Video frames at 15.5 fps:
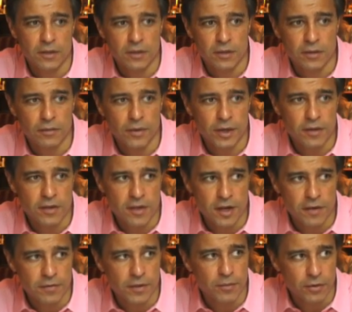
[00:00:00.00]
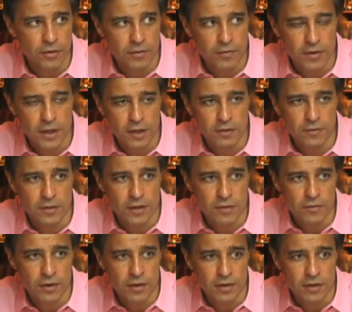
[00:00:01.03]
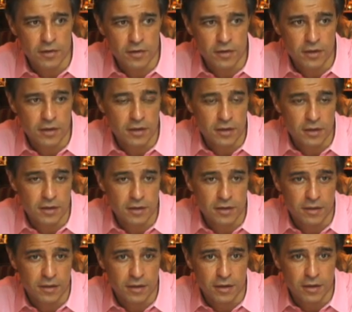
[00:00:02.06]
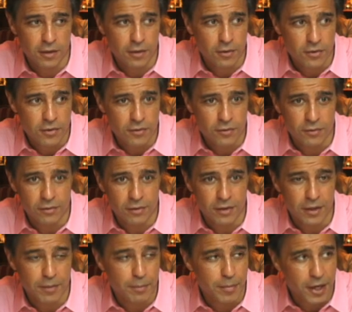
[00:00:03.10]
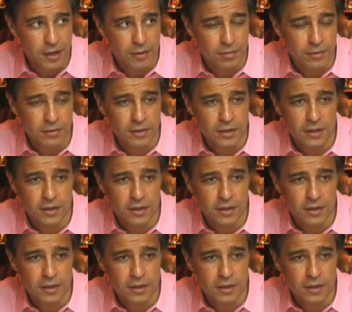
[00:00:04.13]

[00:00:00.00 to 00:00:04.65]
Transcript: where the safety profile of this drug is close to impeccable,